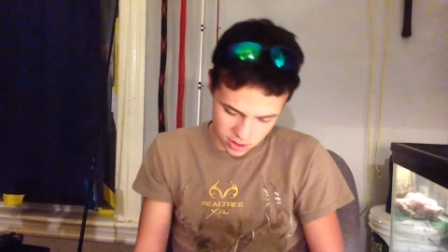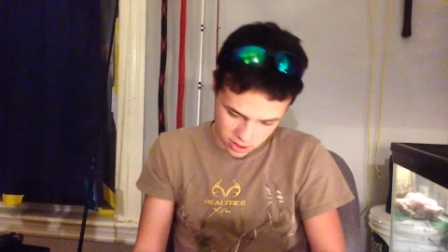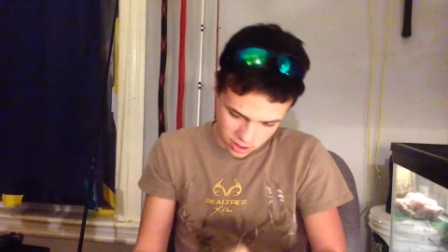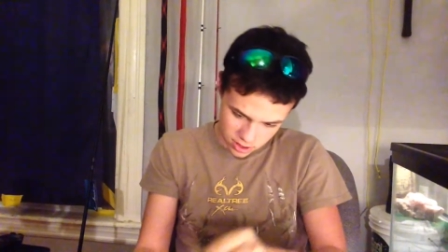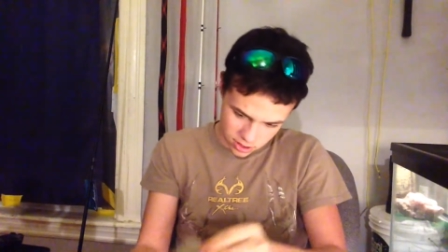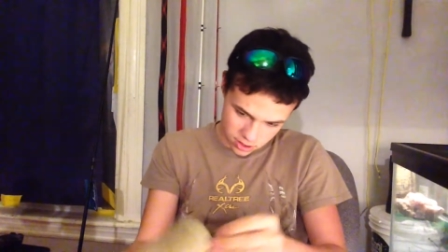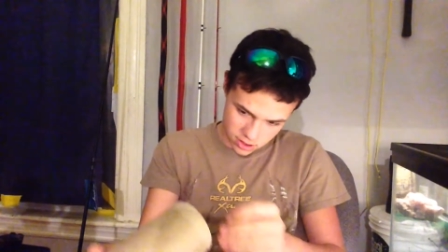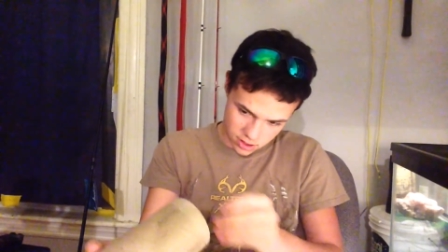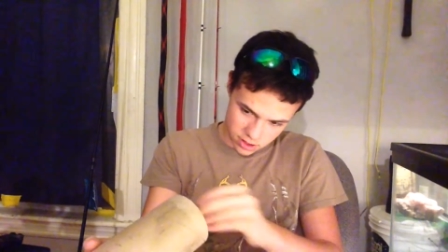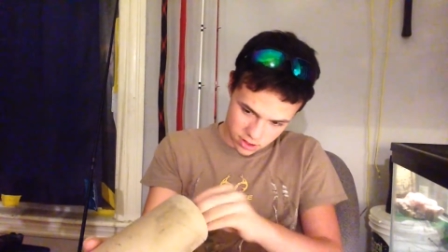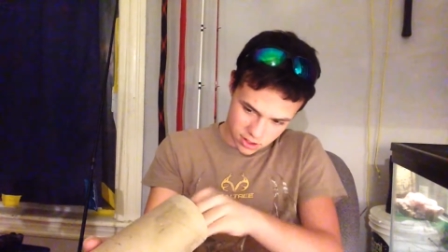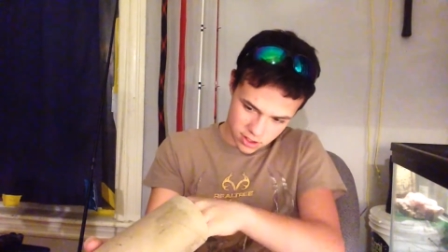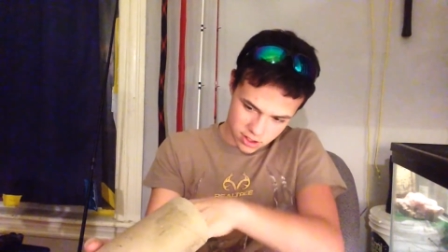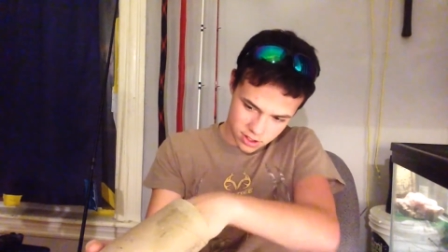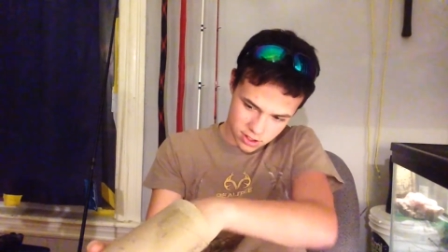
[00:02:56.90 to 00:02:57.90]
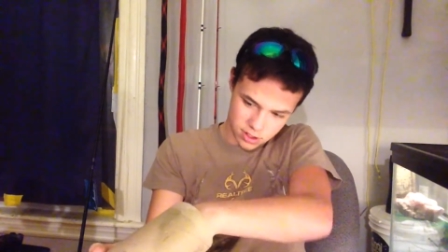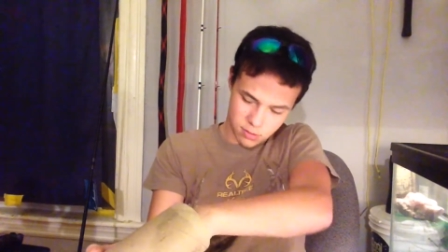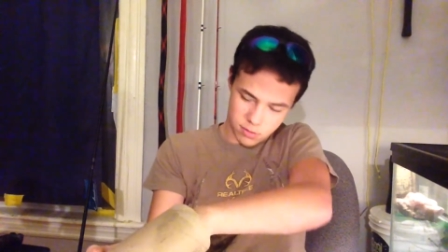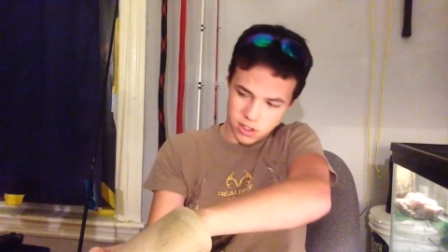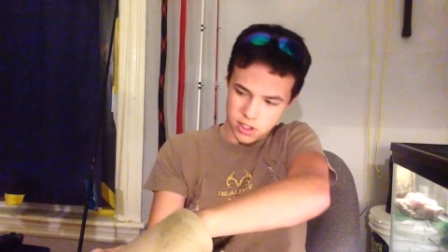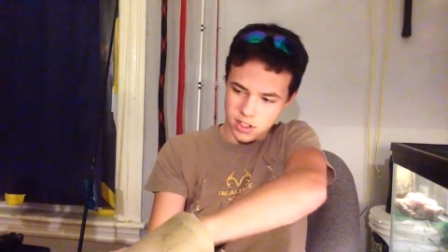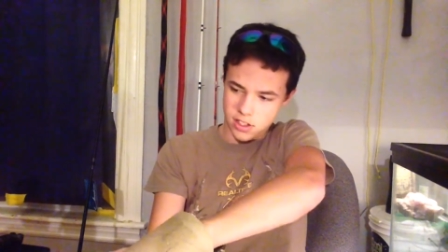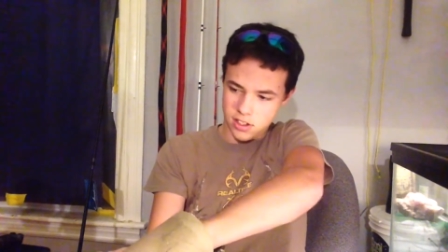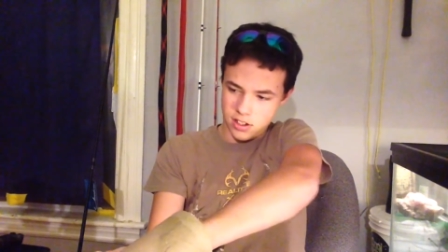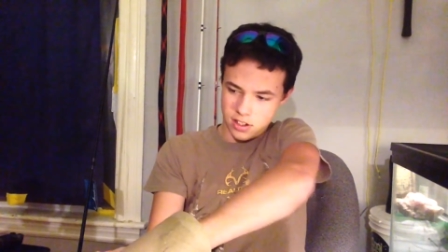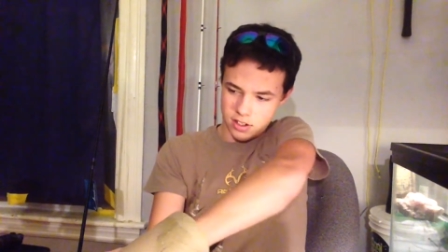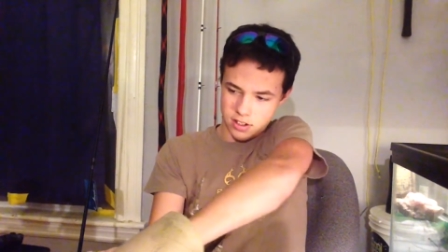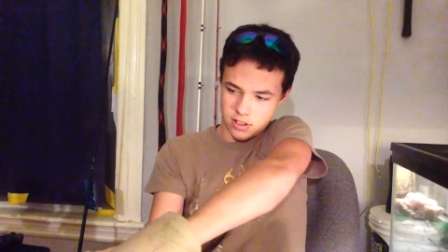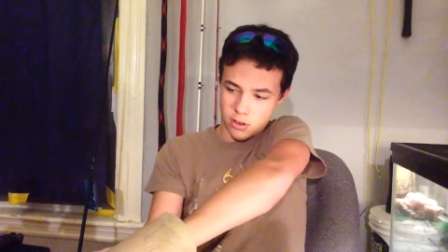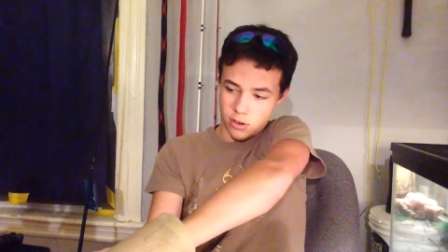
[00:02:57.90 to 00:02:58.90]
And then, let me see
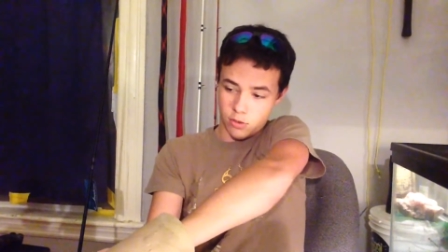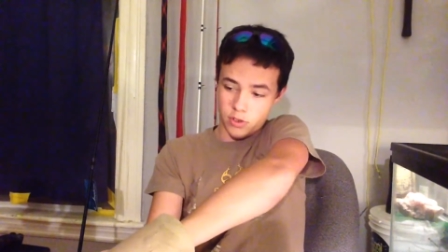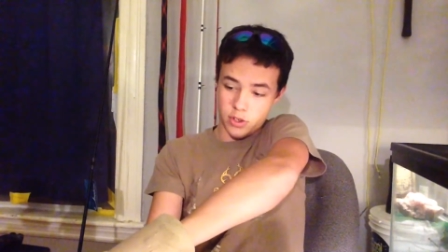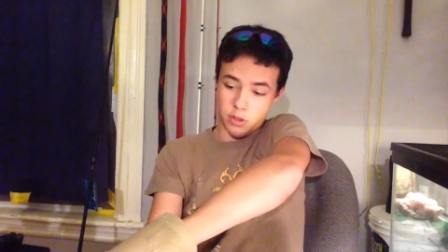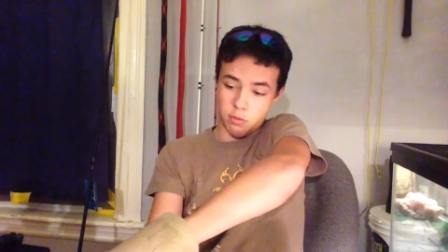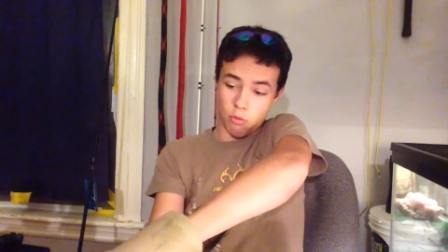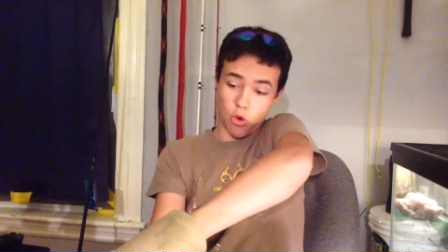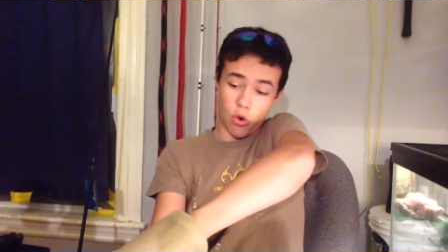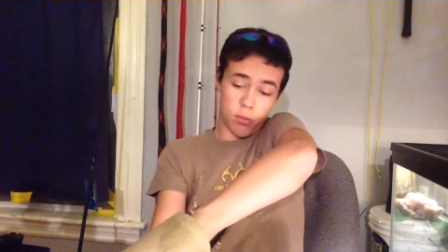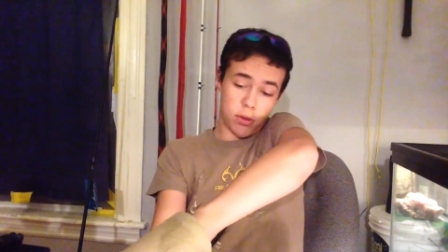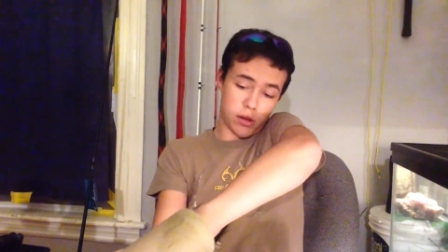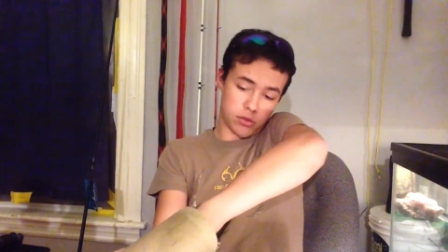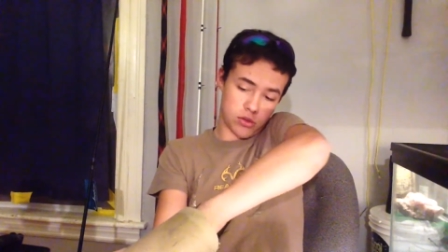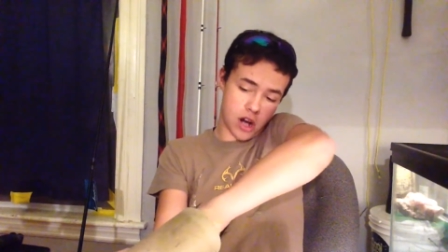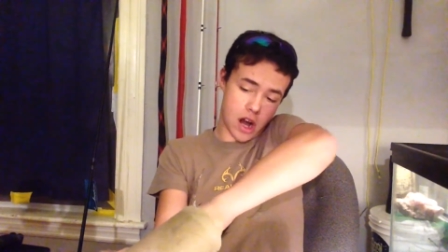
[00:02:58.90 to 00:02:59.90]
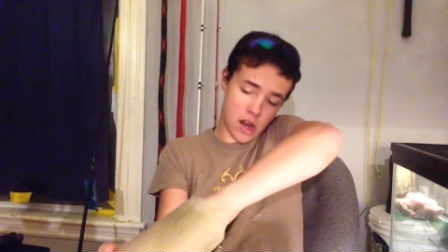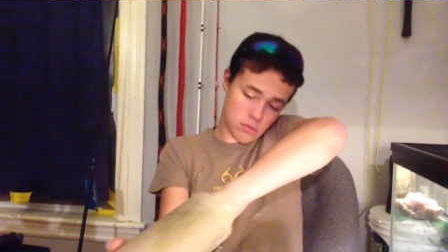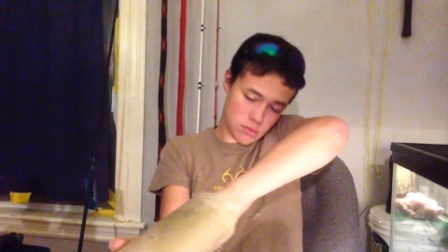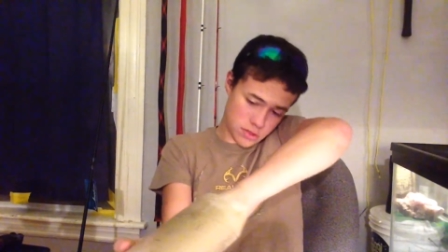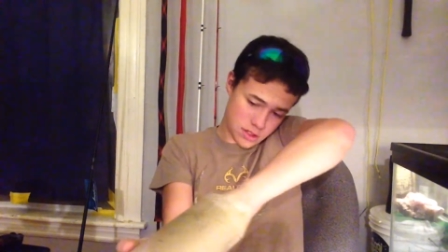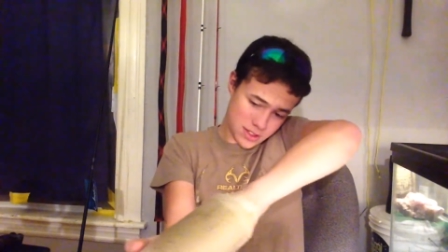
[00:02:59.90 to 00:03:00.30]
here. Oh, there's more bubble wrap.